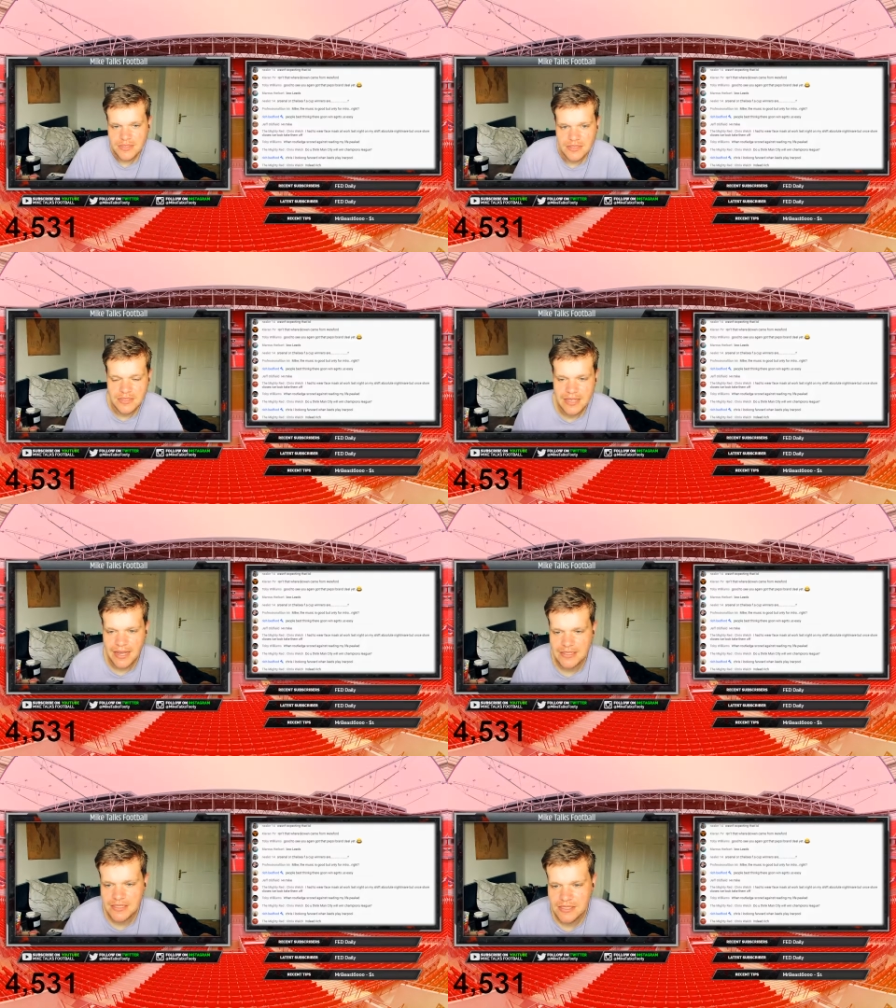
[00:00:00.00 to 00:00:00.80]

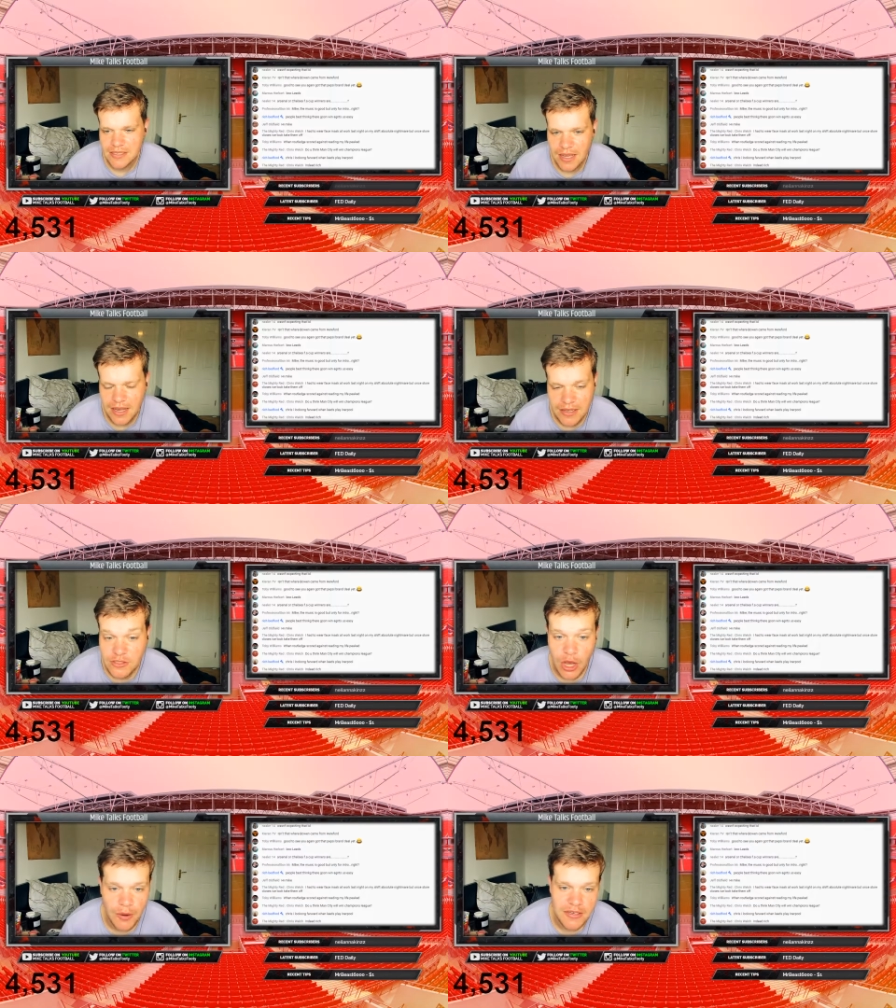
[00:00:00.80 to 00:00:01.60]
Yes.
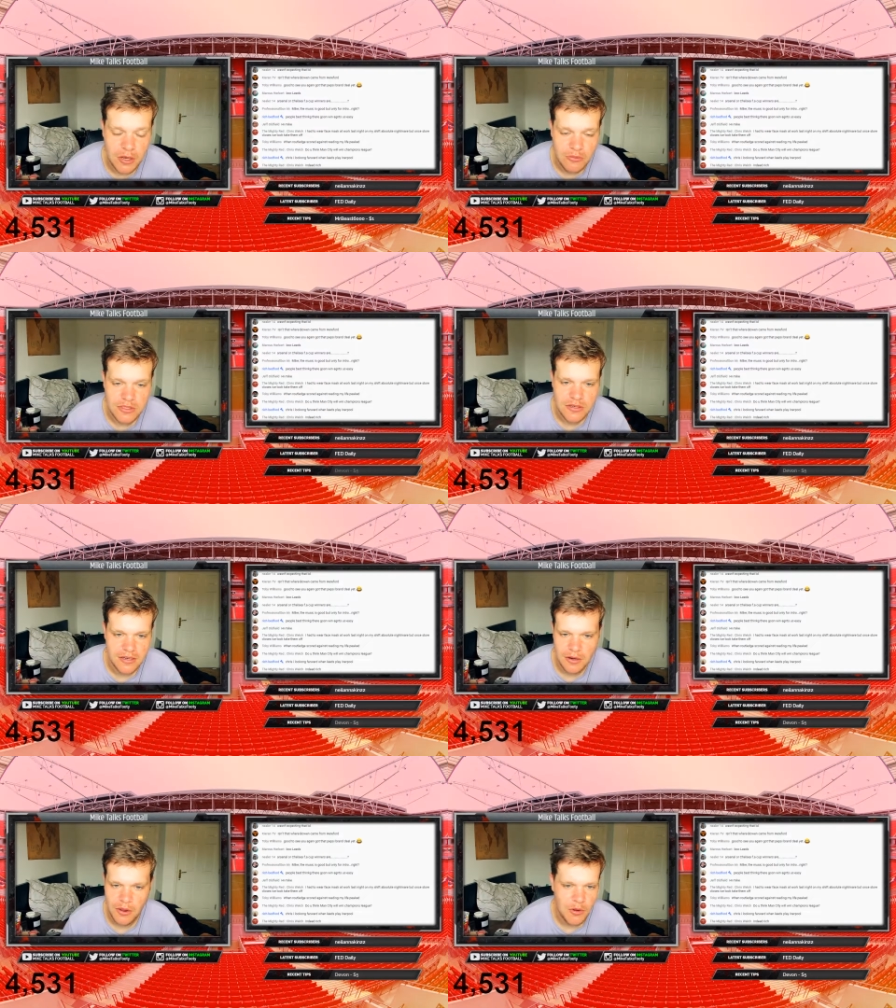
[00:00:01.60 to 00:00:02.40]
No, I don't. I
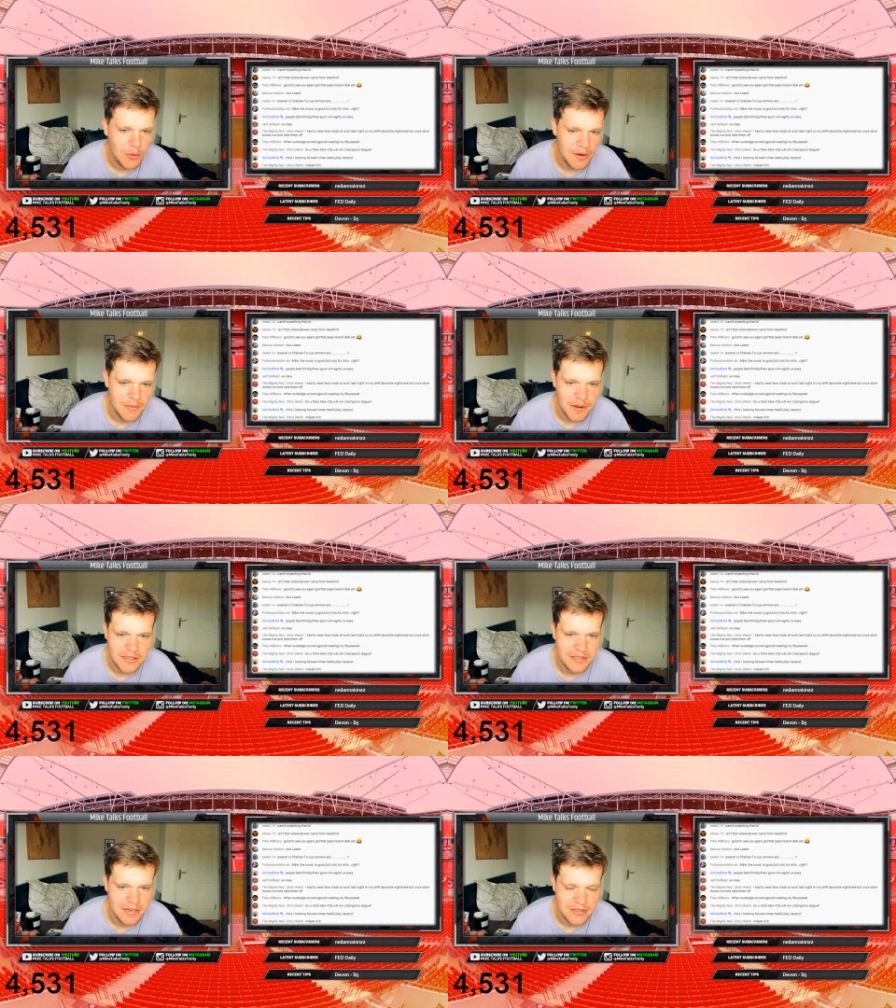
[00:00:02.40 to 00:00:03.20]
don't know who will win it, but
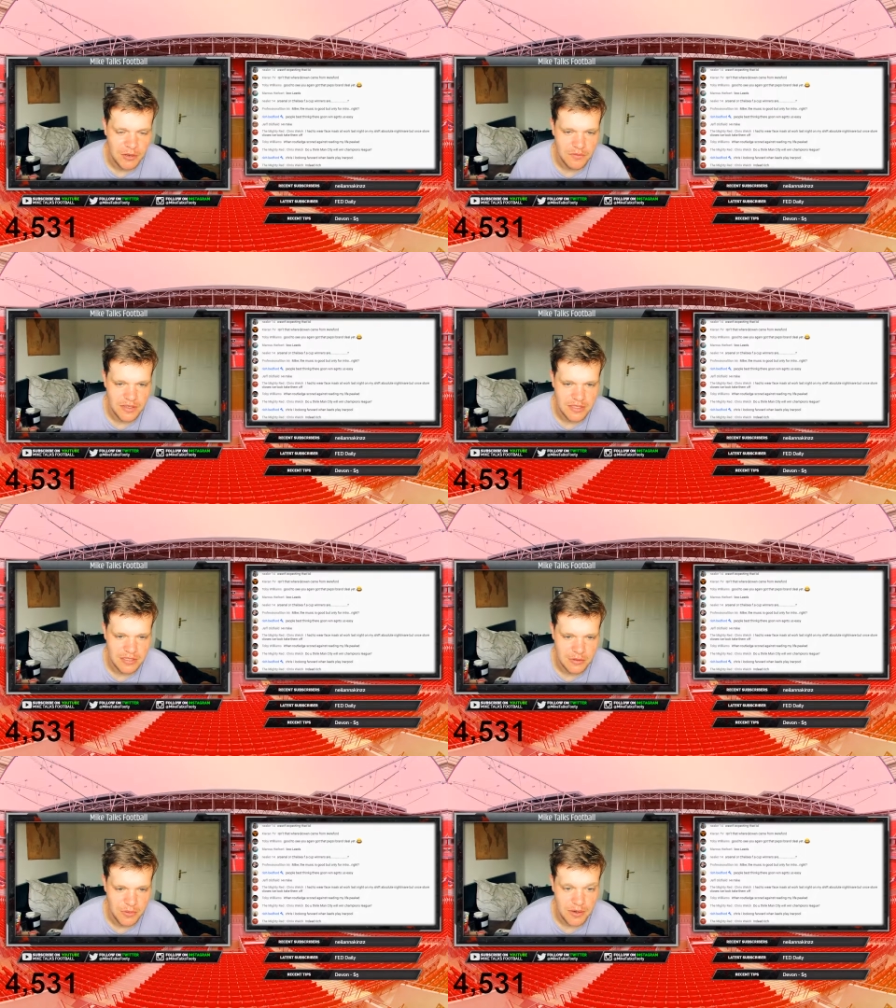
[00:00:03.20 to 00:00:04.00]
I don't think
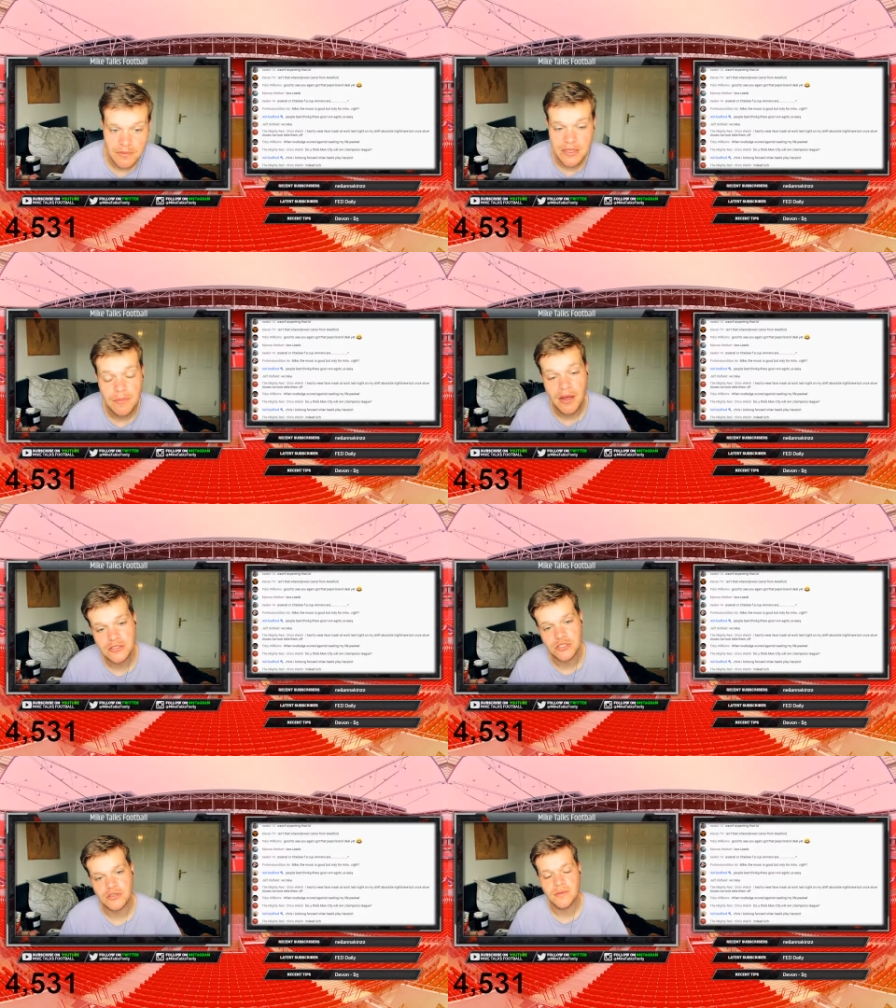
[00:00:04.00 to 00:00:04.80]
City will win it. But they
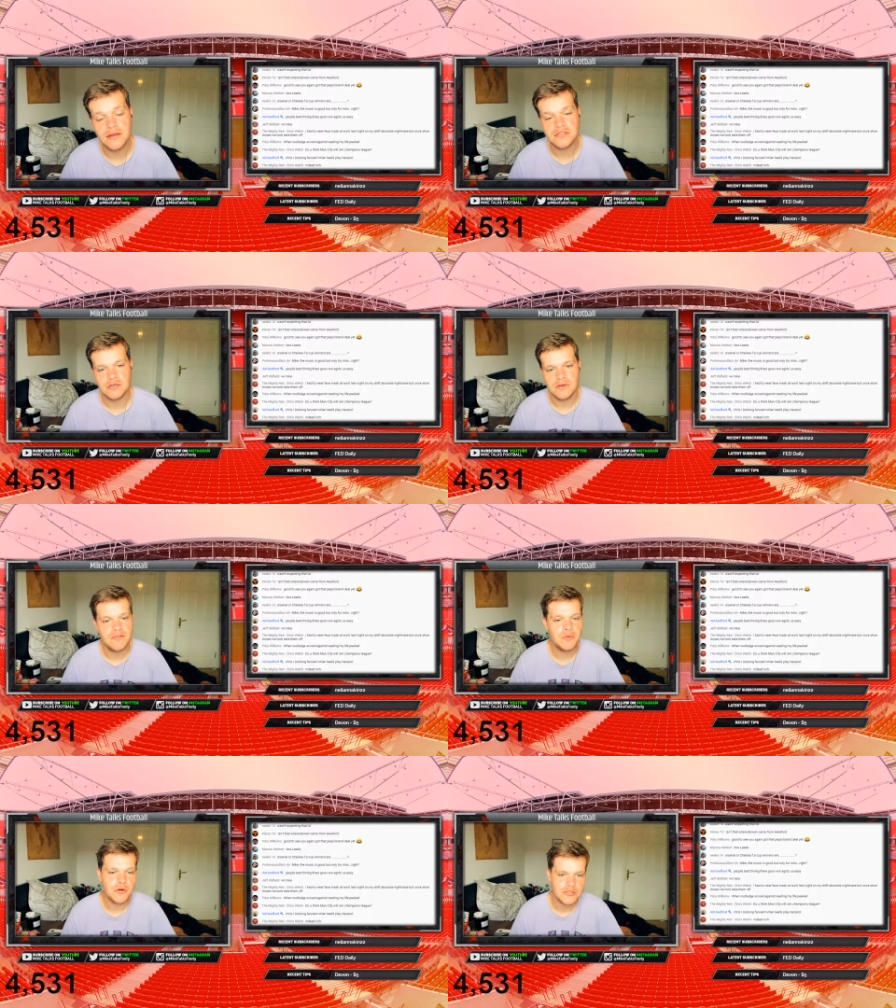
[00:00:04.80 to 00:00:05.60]
might do. They might do.
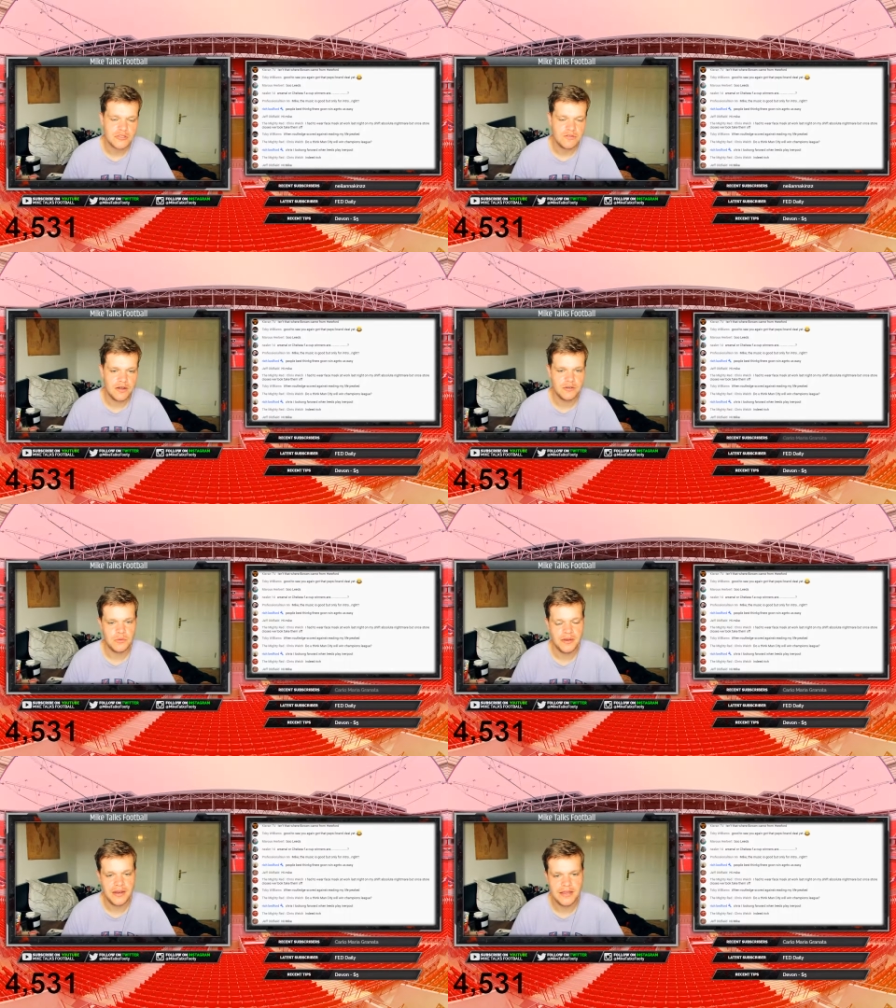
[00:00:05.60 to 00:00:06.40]
Liverpool got to the final
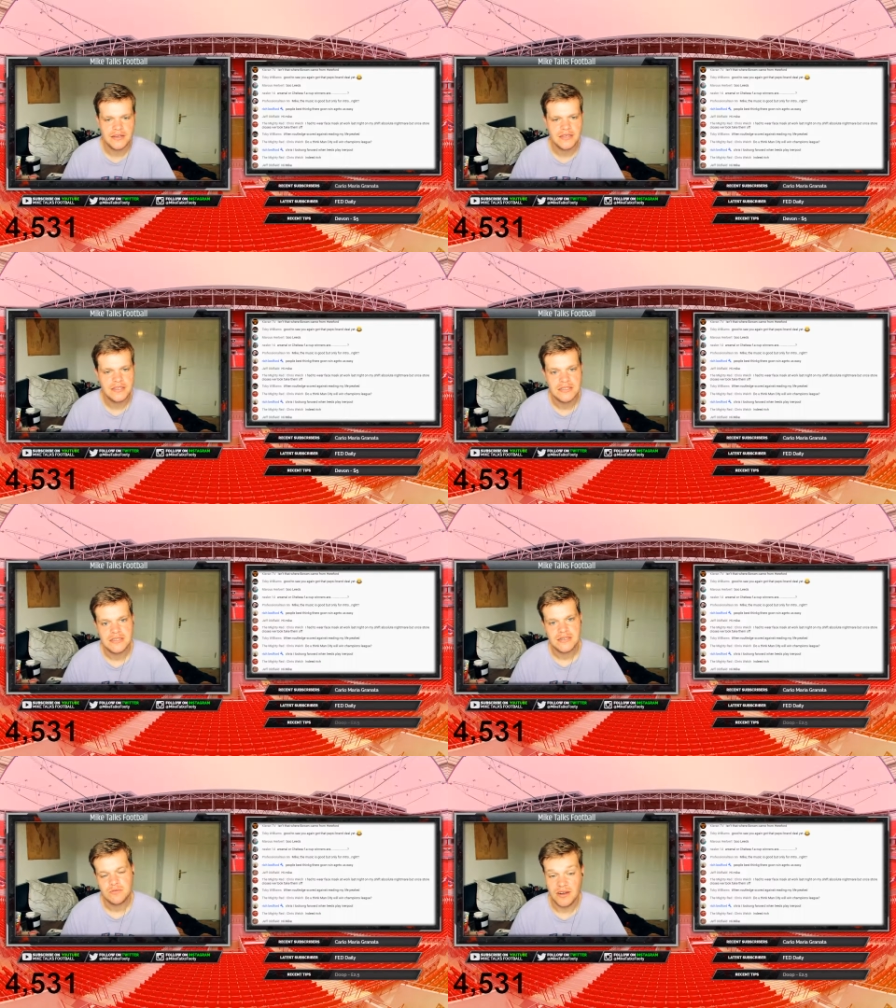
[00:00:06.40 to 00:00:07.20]
when they
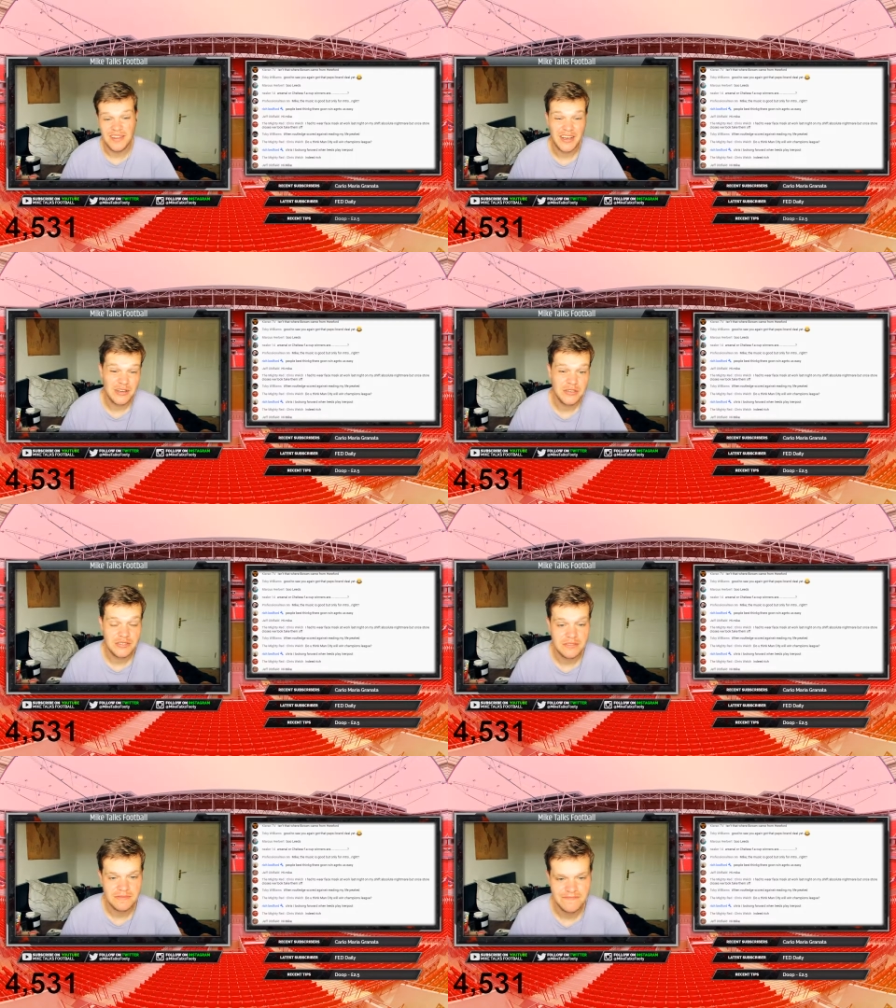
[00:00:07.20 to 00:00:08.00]
weren't that good.